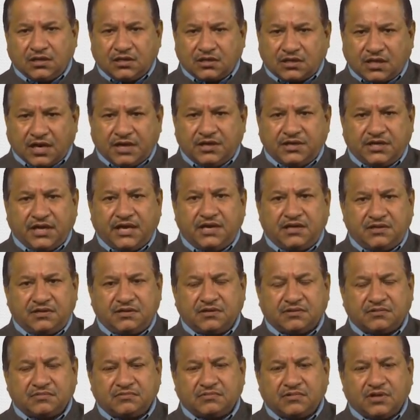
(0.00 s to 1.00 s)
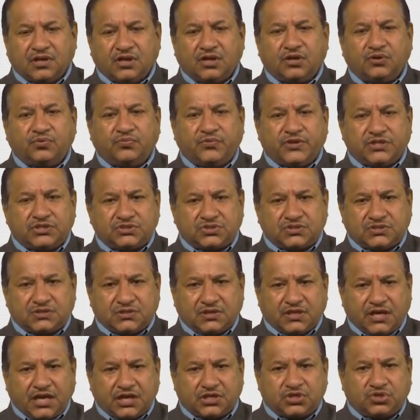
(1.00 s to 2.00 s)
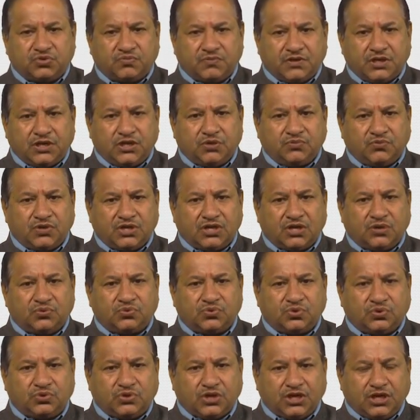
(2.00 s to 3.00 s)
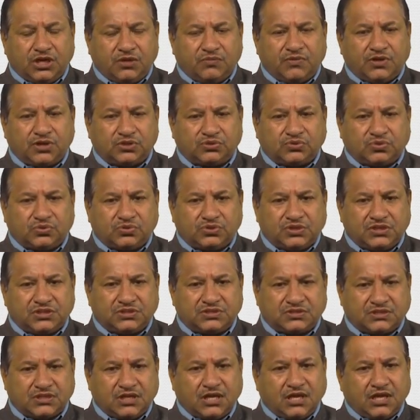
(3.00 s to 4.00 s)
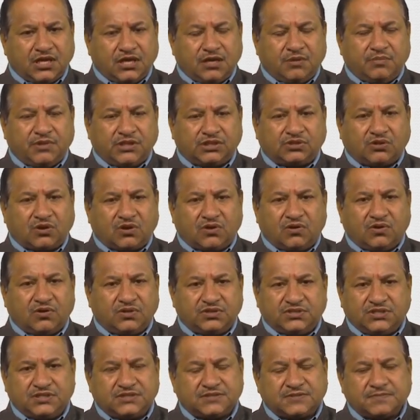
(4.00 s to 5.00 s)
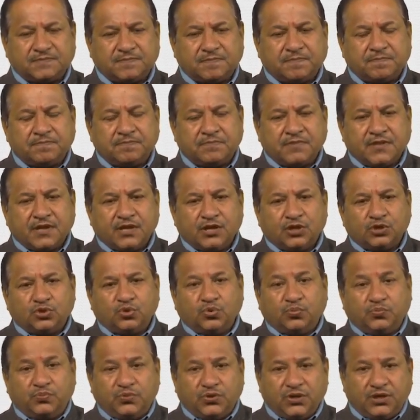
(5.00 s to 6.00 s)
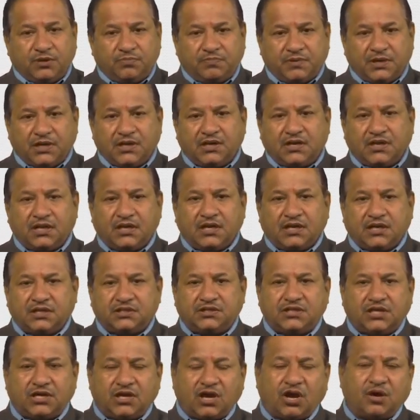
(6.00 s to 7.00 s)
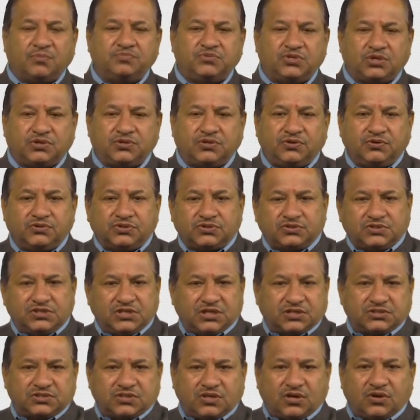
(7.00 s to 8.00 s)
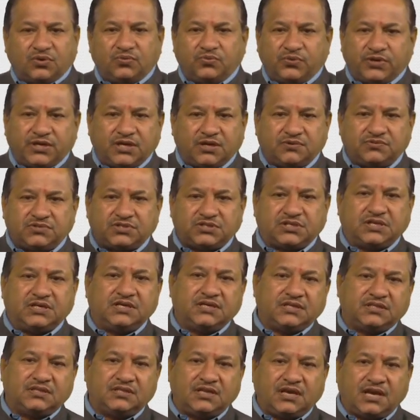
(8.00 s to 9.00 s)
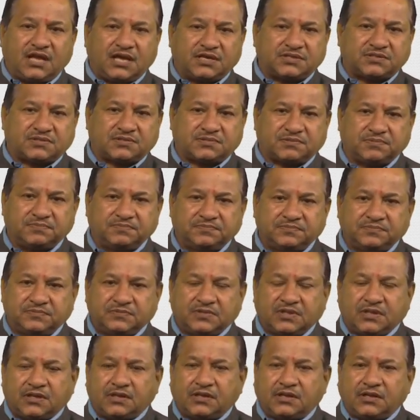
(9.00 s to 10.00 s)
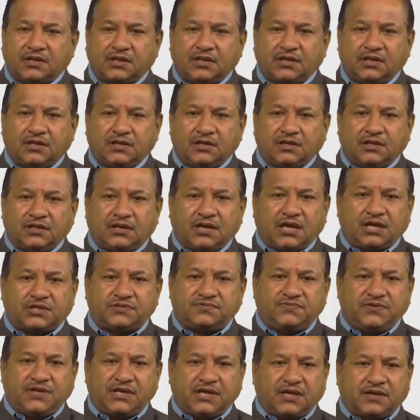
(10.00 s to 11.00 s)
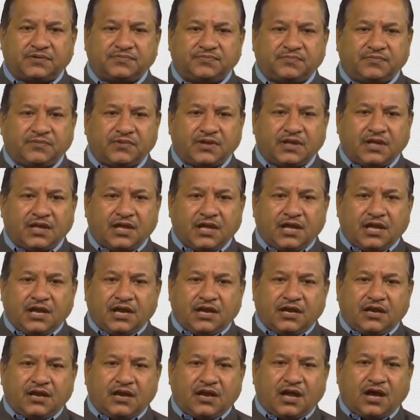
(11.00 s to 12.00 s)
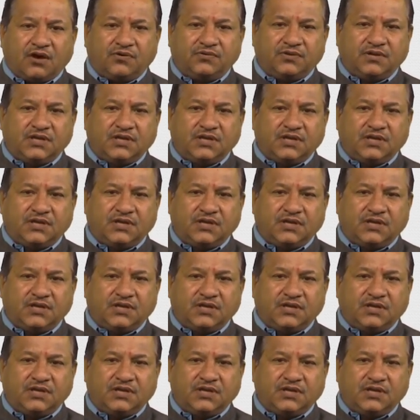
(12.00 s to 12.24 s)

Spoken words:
content which actually we have to deliver through these methodologies to fulfill the objectives just now we have seen in the last figure. Now